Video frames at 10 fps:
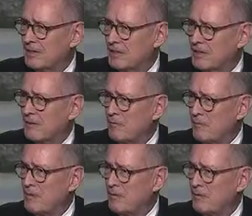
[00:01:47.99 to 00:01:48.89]
stick
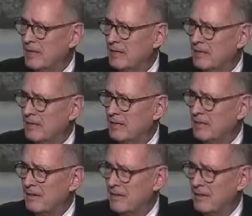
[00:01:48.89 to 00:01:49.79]
with you and
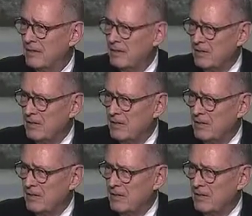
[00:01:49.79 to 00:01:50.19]
are